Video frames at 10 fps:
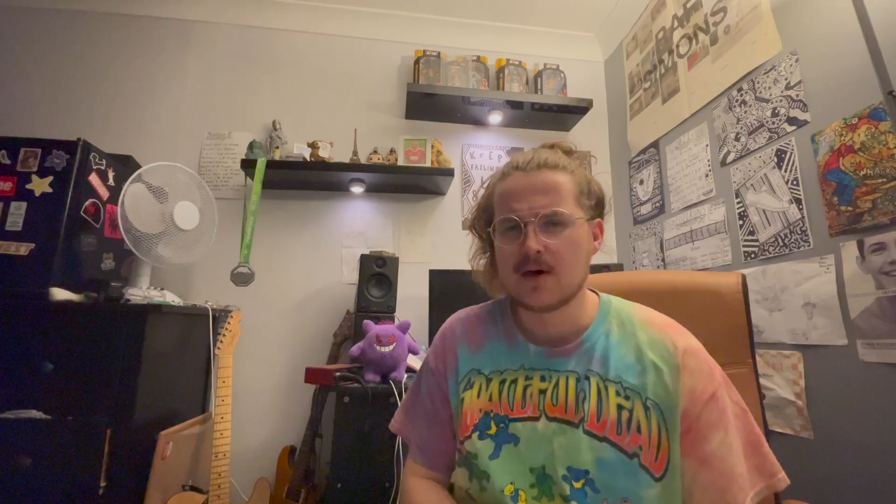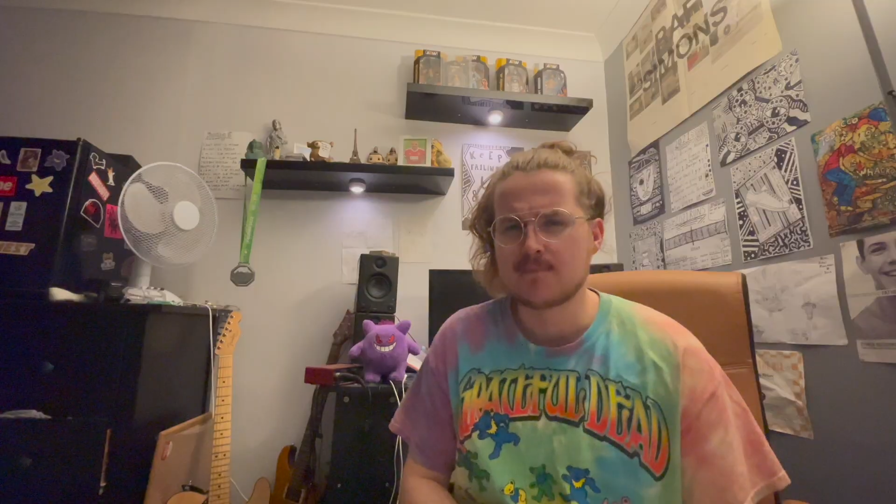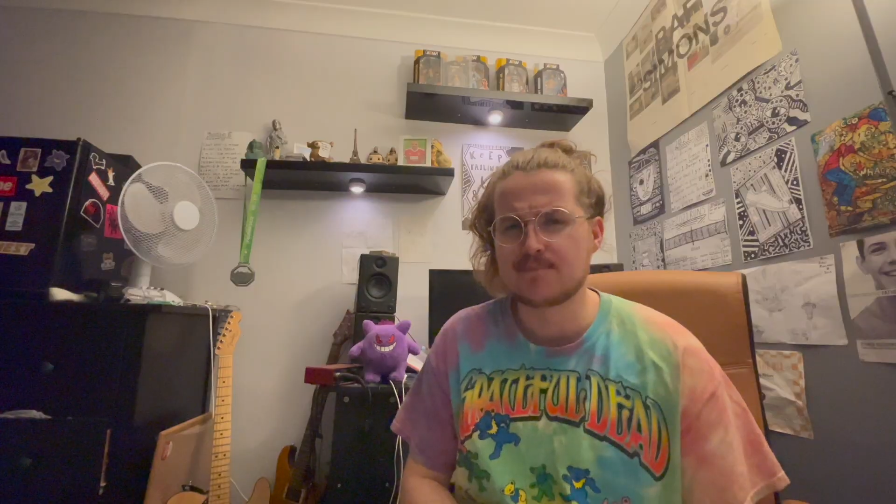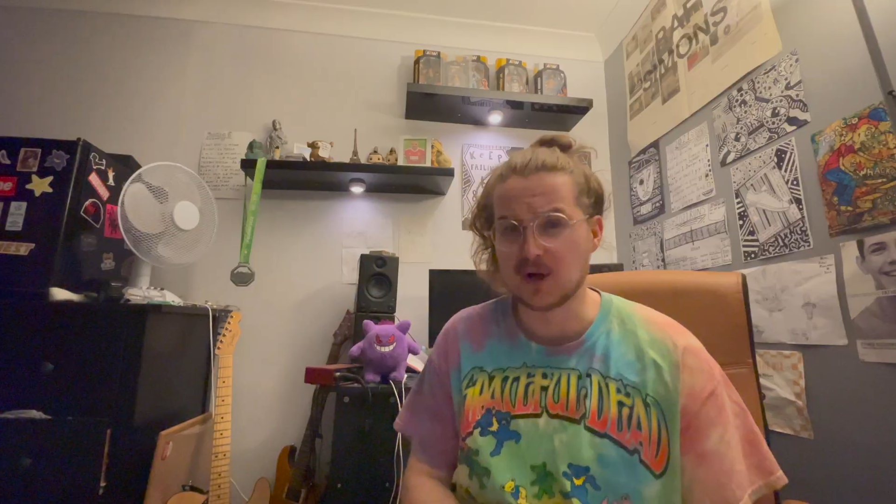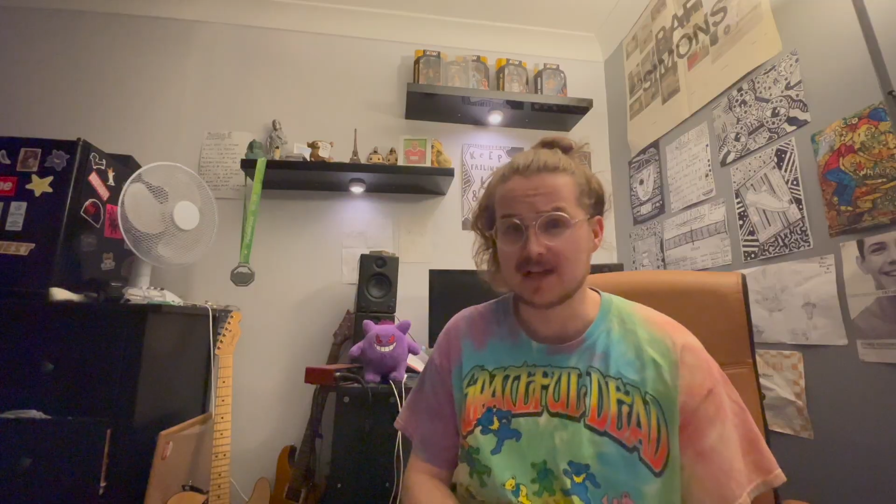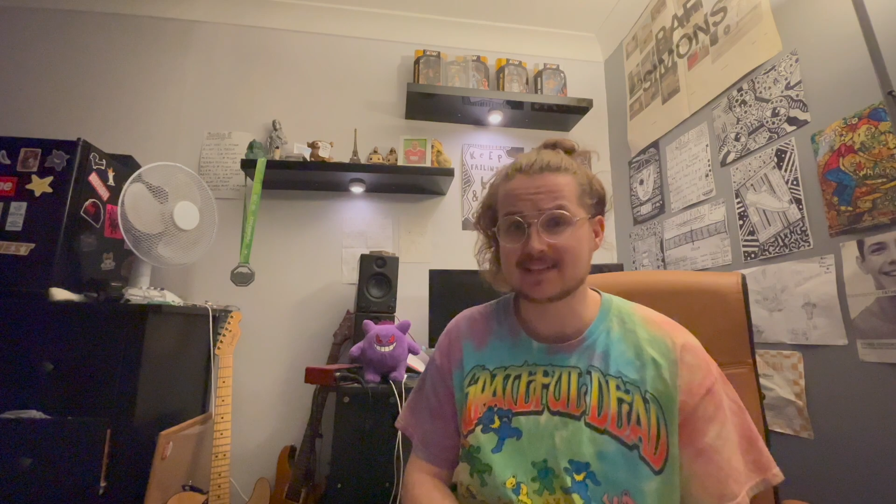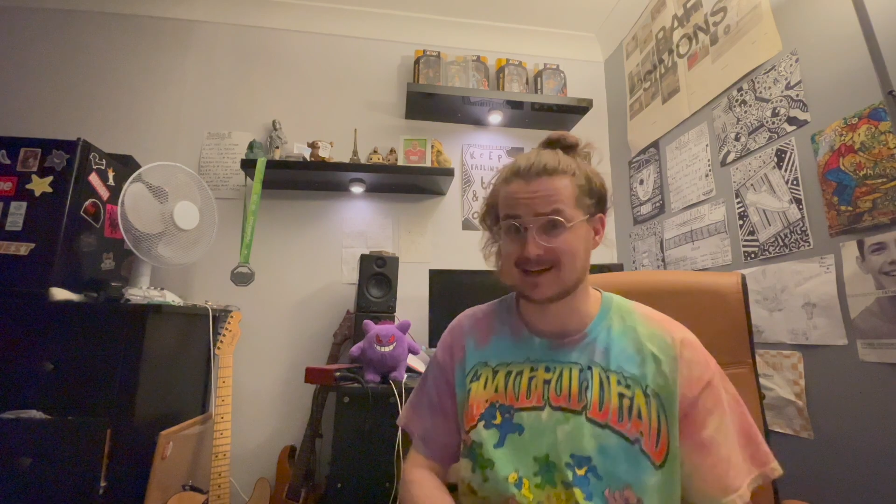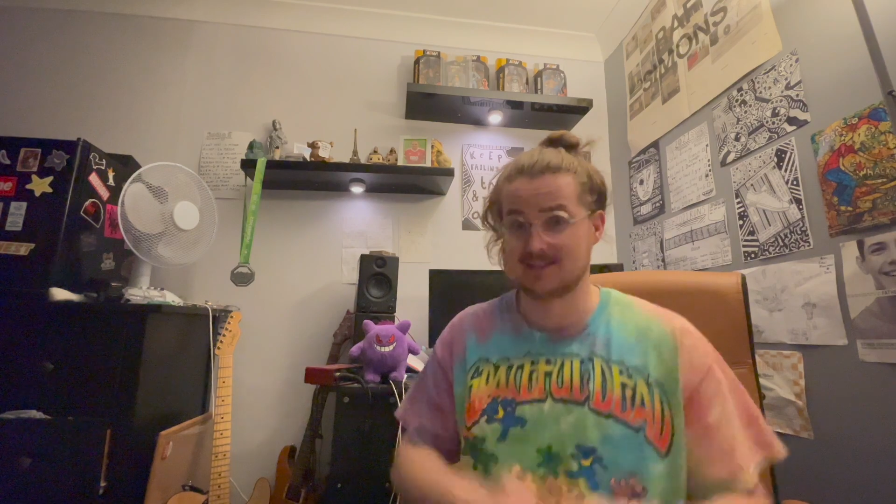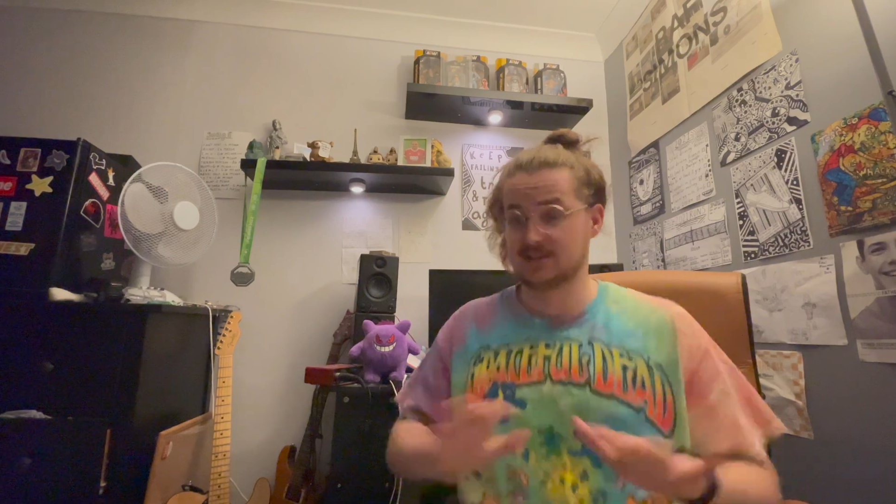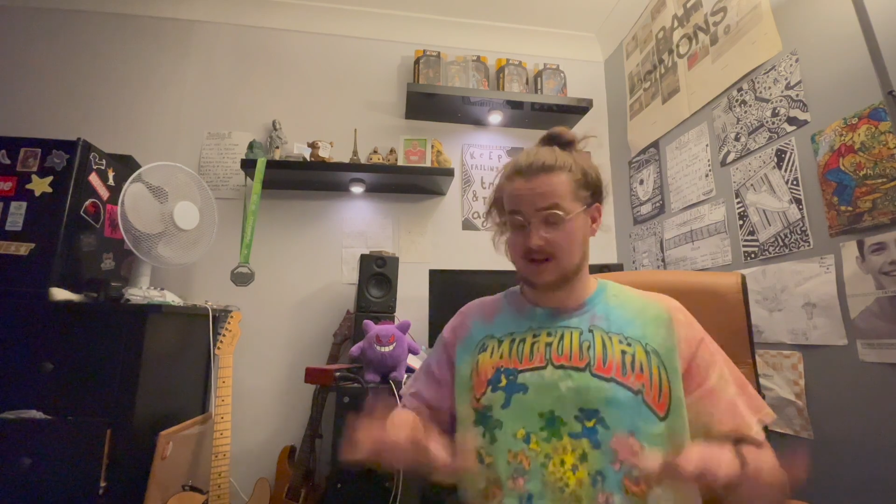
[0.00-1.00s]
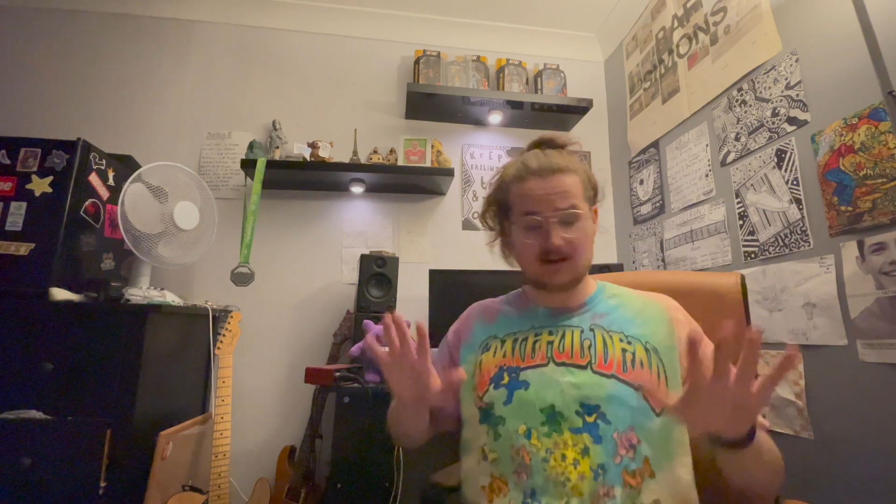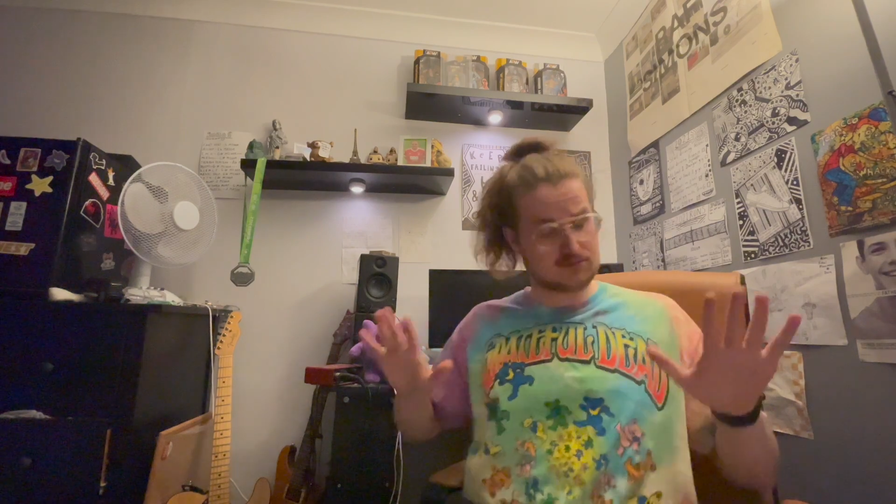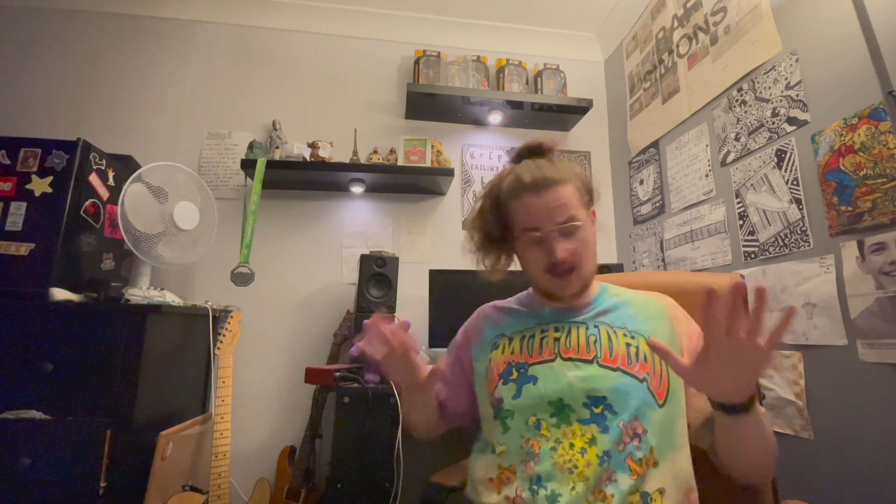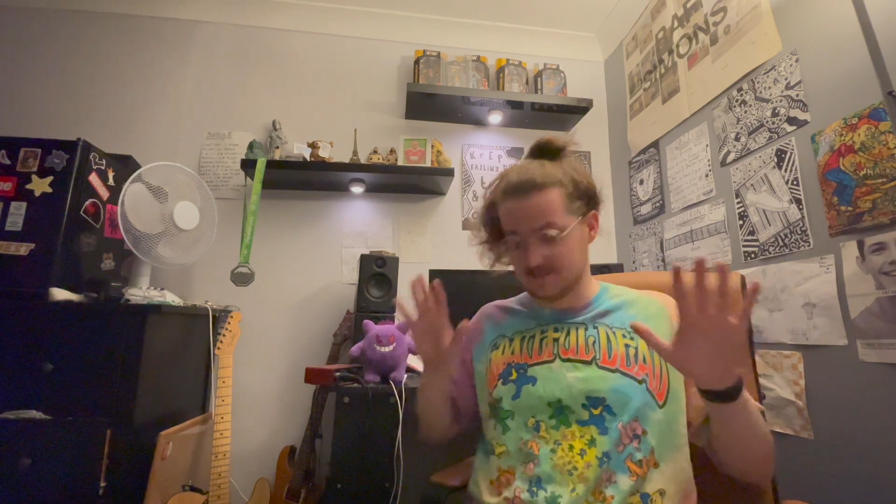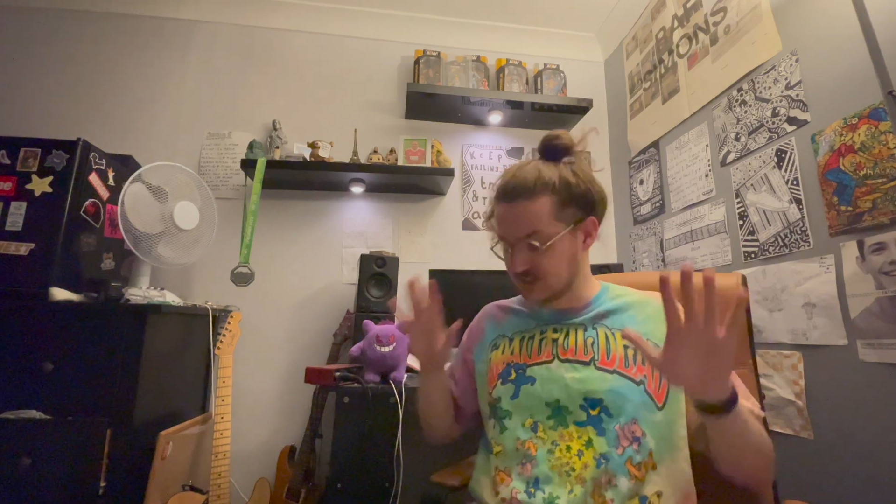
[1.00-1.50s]
But, and
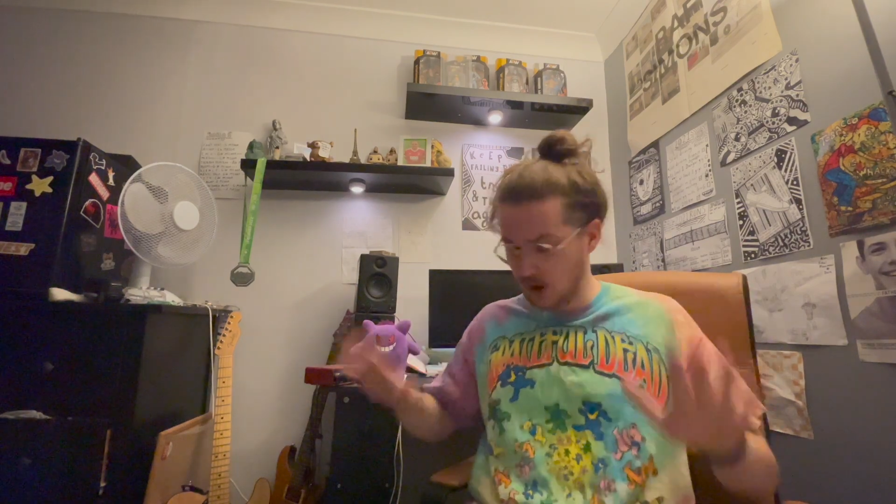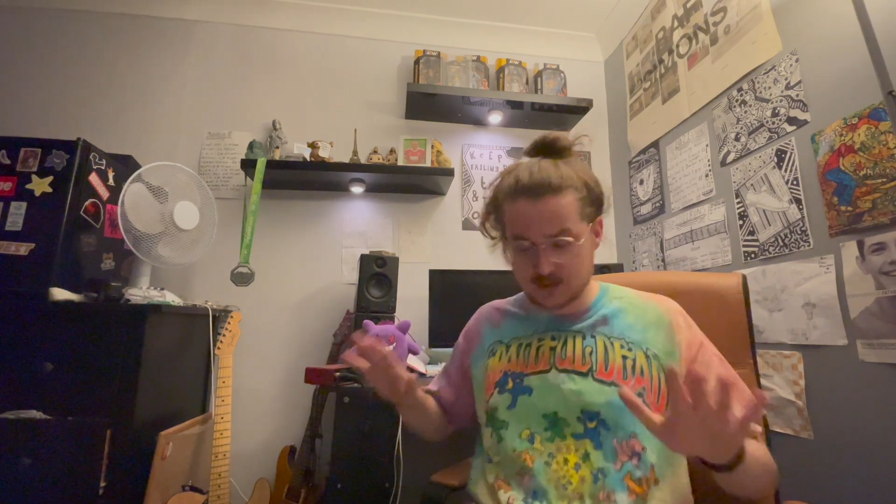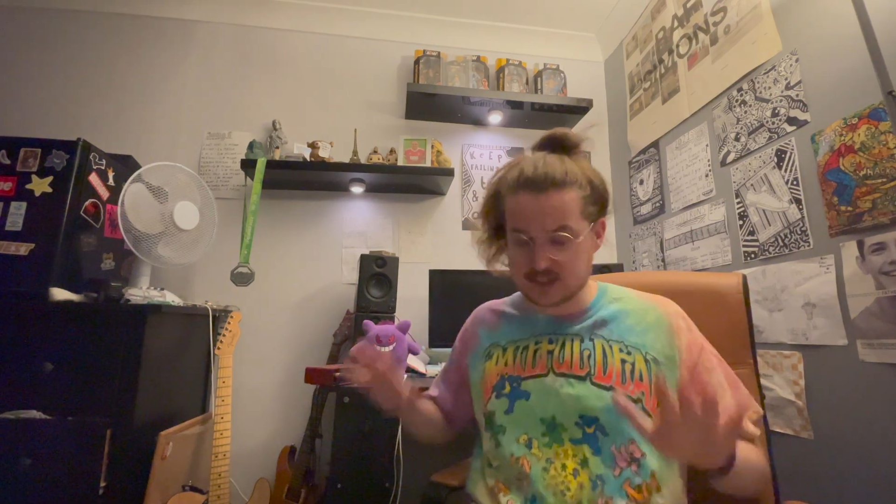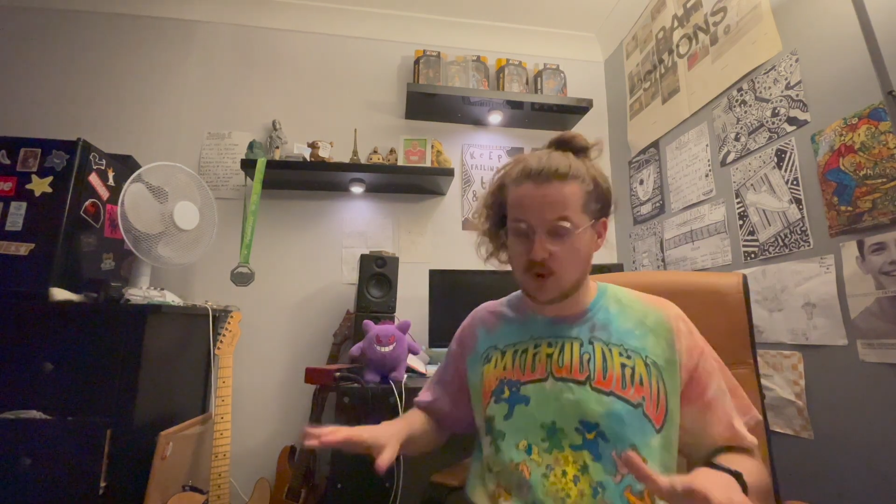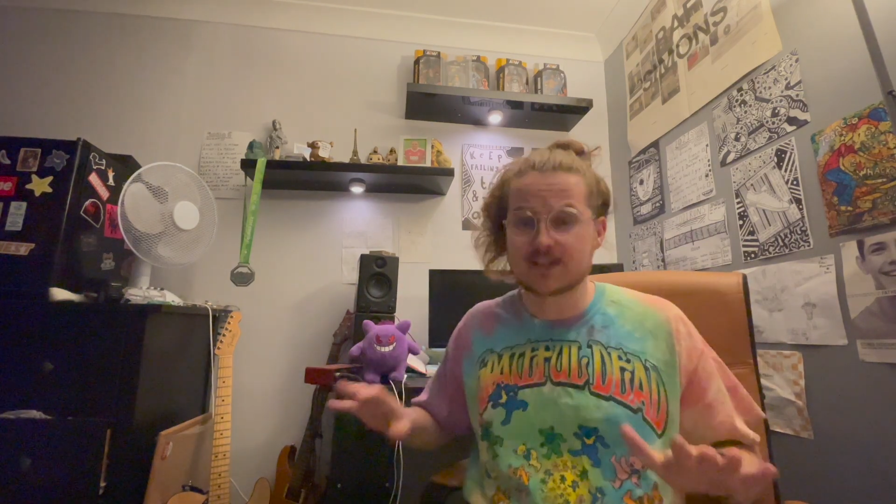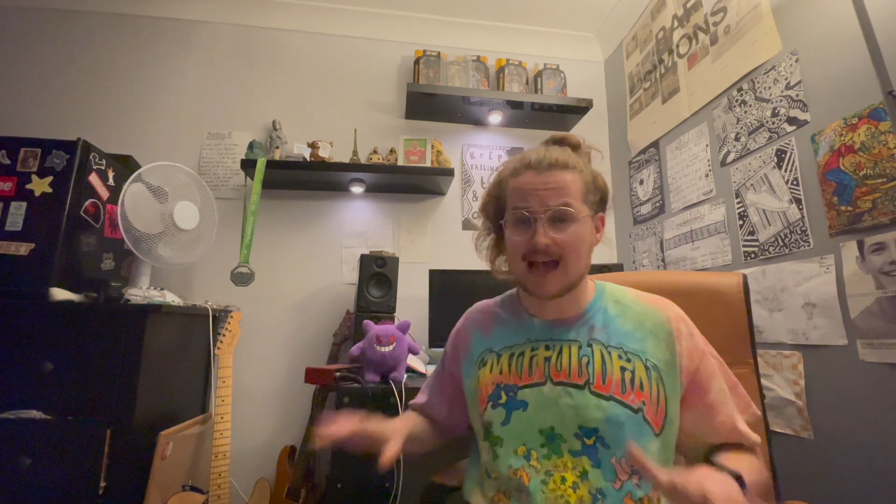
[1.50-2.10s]
I'm so sorry